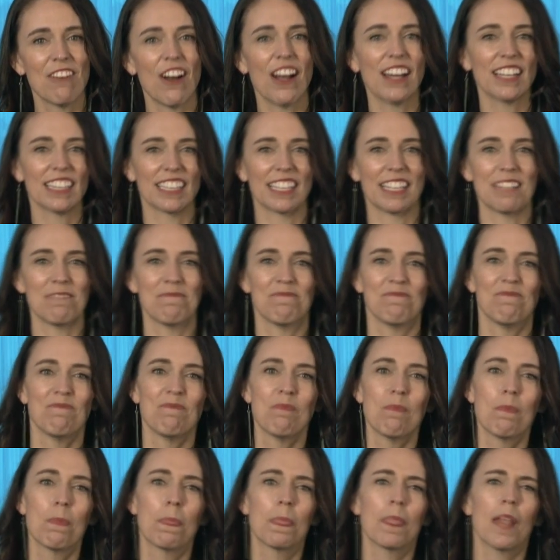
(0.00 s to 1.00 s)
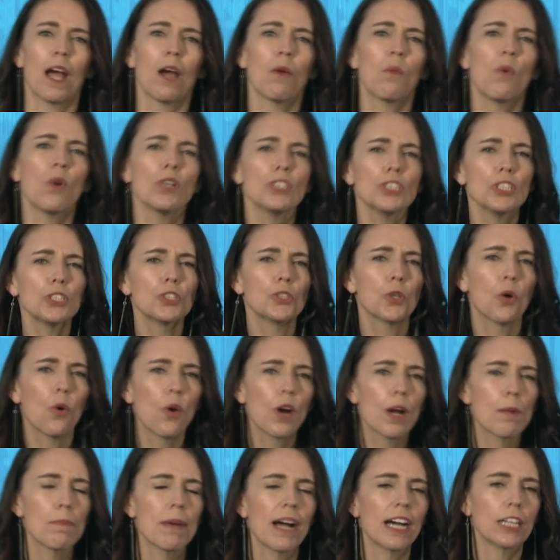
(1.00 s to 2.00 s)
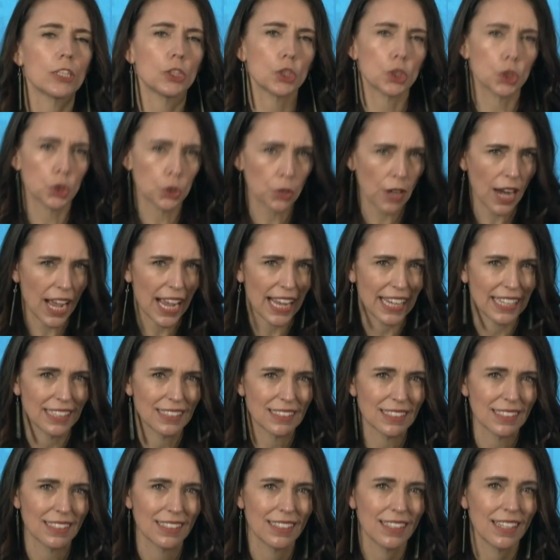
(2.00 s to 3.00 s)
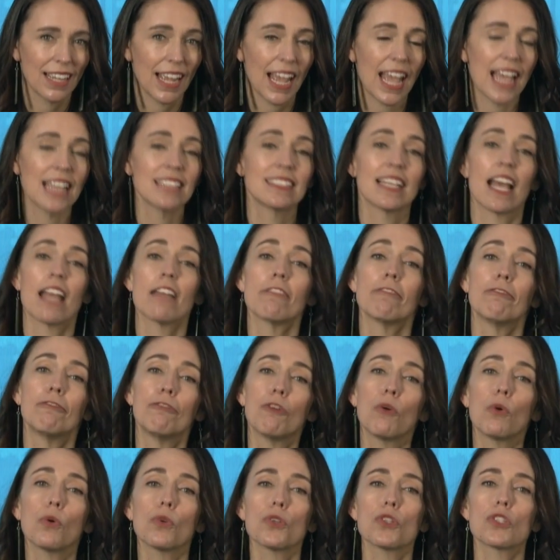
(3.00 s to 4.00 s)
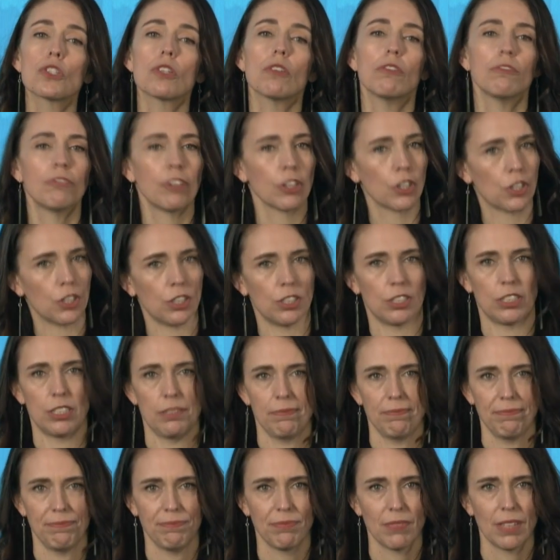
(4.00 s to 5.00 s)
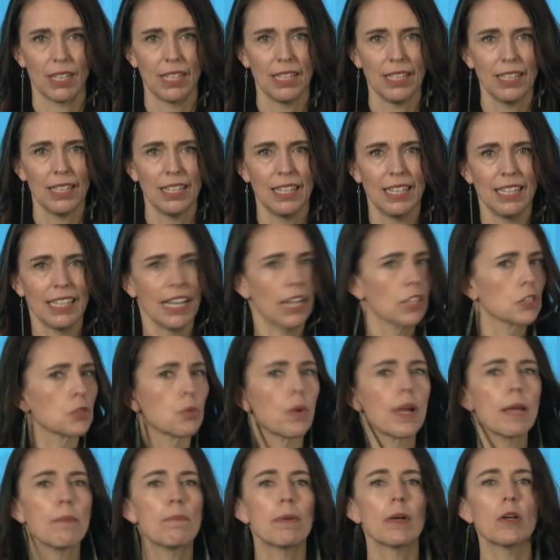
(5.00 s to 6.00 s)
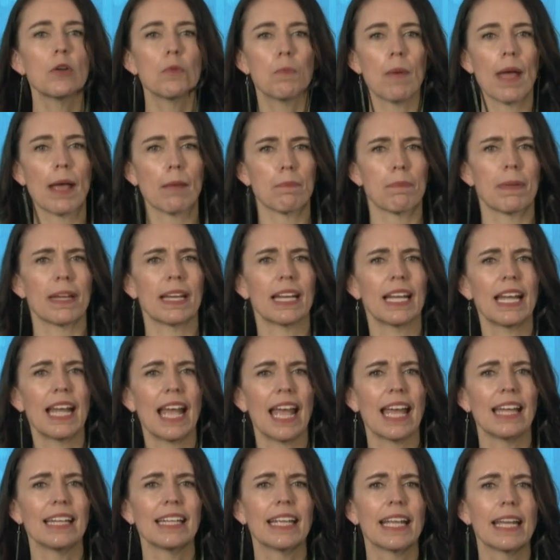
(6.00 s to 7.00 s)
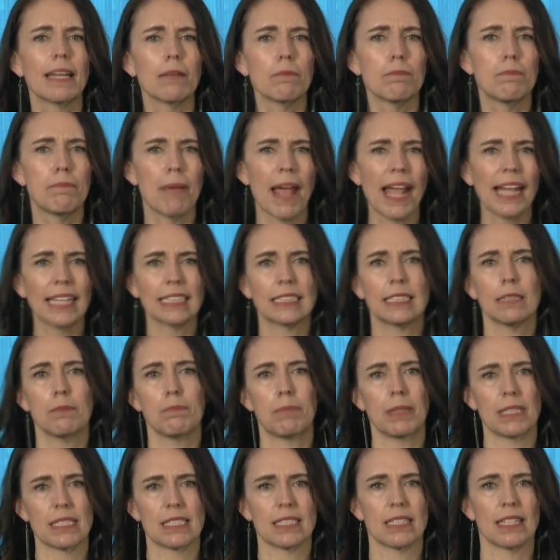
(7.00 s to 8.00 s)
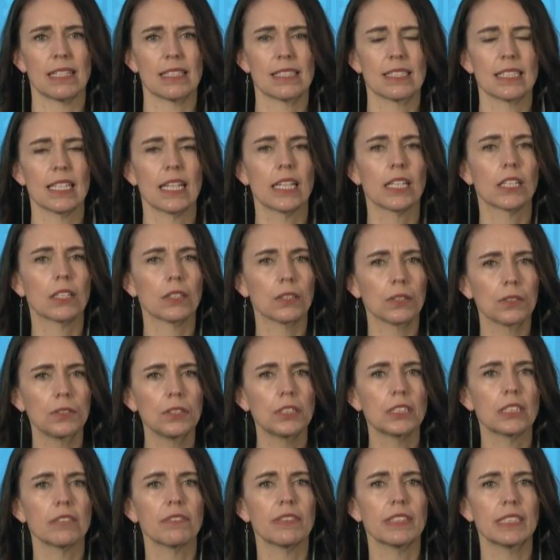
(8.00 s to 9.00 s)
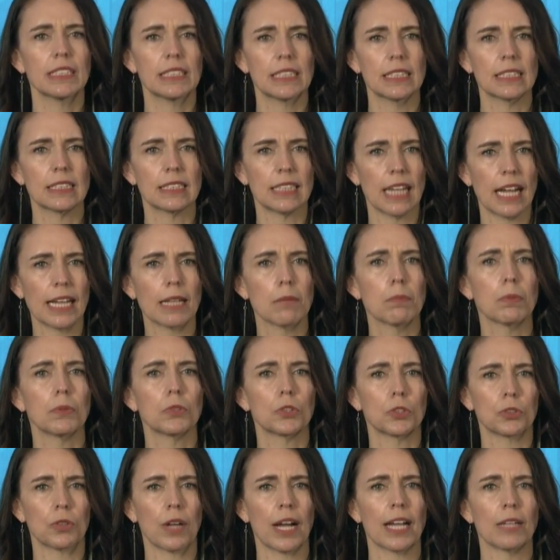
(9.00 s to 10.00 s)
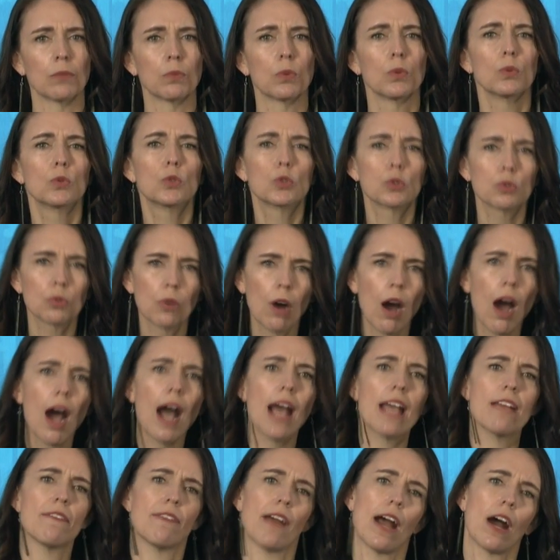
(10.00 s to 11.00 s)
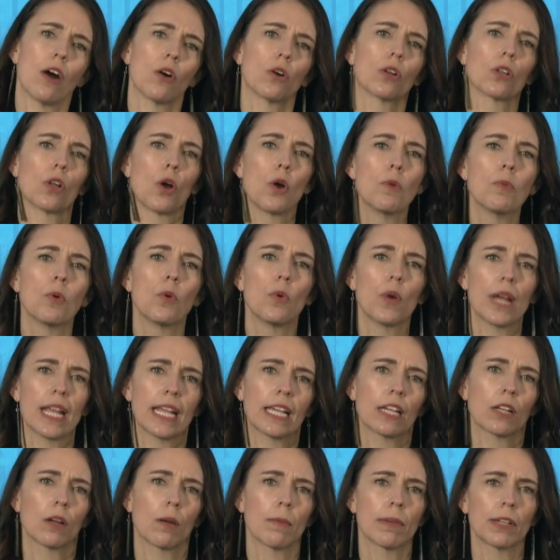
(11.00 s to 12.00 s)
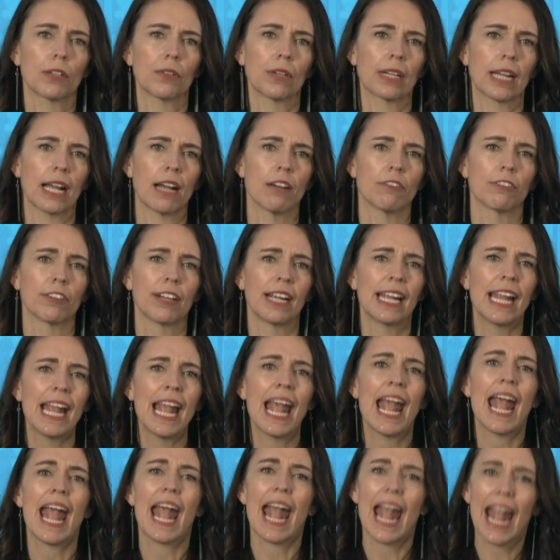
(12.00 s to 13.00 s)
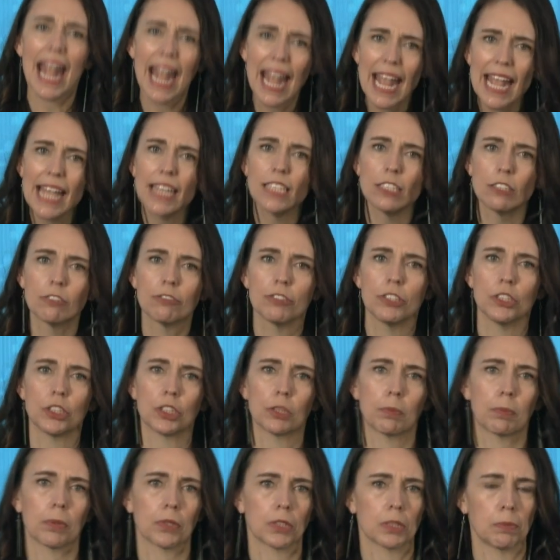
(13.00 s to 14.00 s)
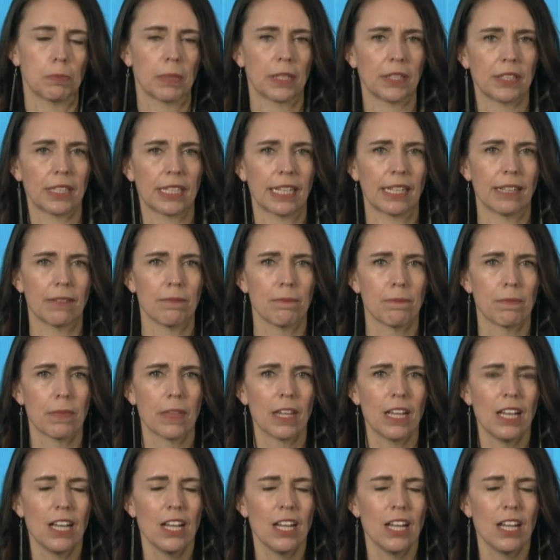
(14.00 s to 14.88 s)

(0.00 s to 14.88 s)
Finally, I want to talk about trade as a force for good. Now, as we build back better and get back to business, inclusive and sustainable trade will drive our global economic recovery and future prosperity.